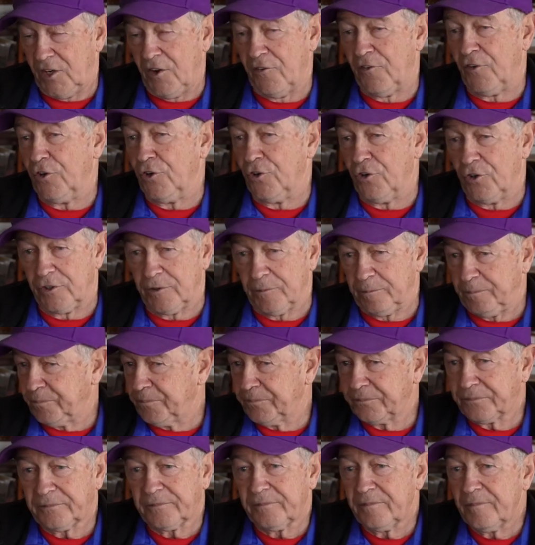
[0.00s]
Definitely not.
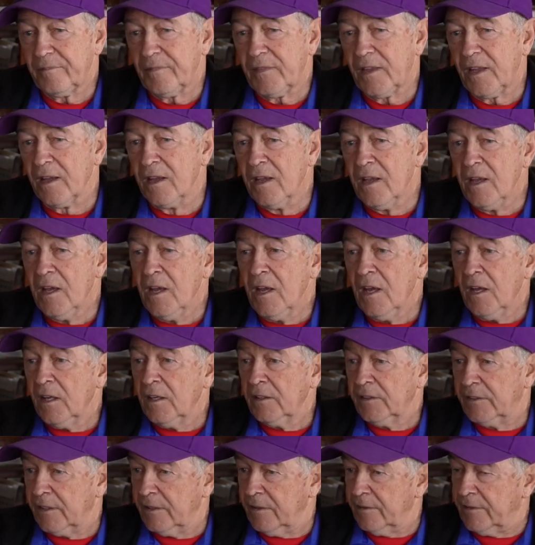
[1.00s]

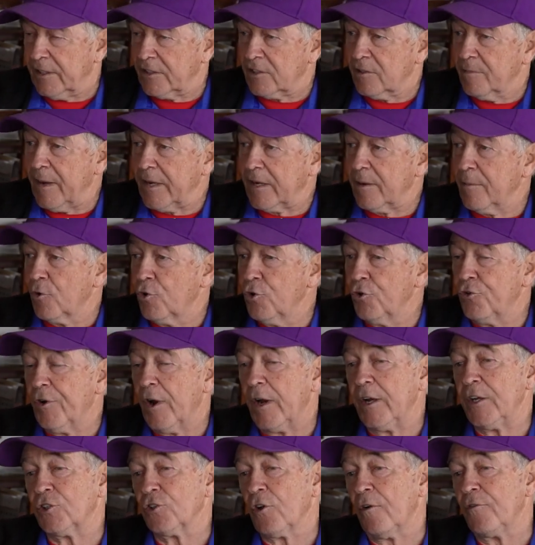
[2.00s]
Does it make him a good
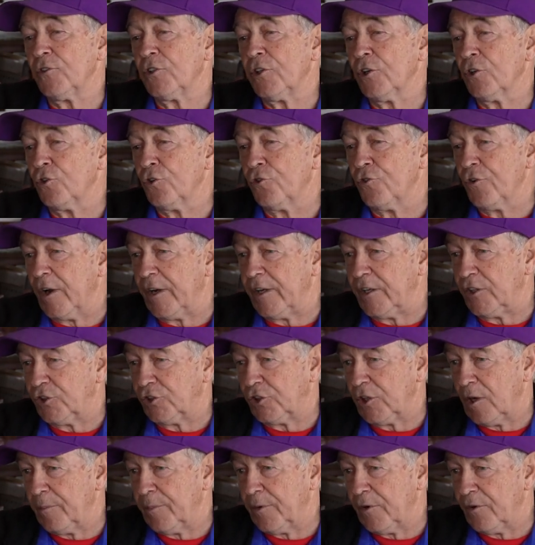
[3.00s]
rider? He's obviously a good rider, he's
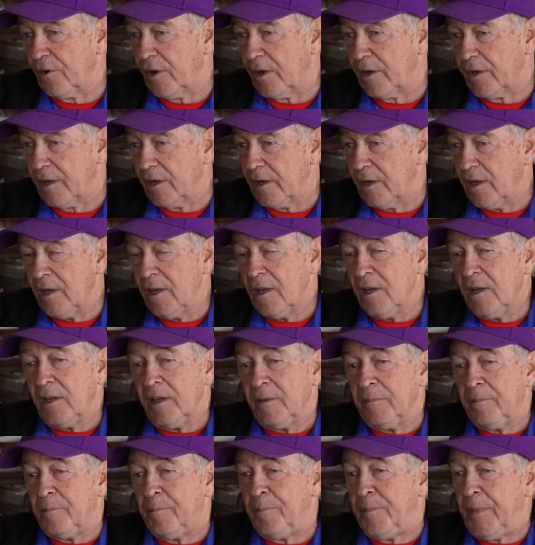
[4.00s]
champion rider.
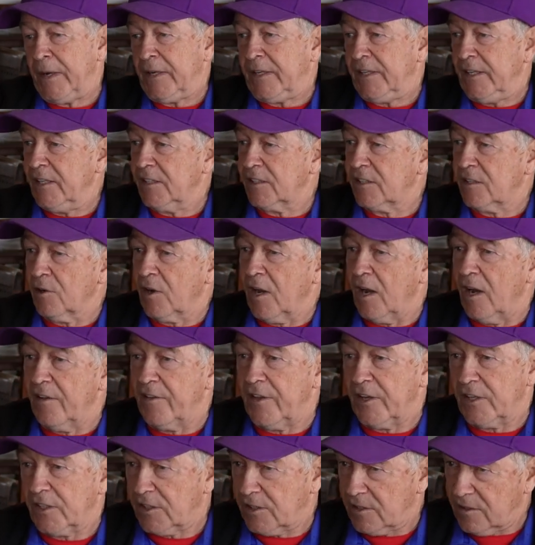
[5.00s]
But he's the guy
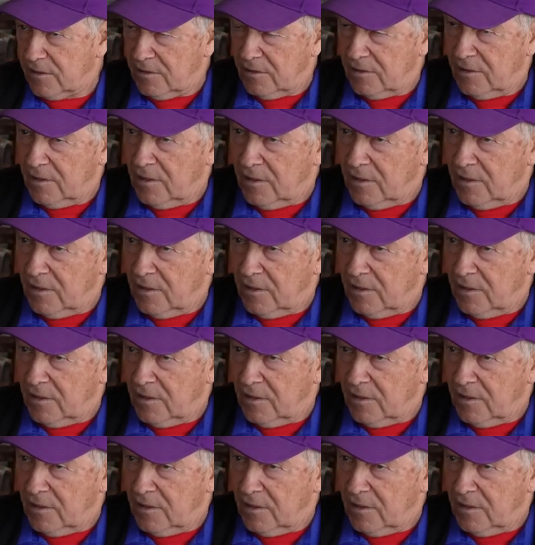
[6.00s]
that's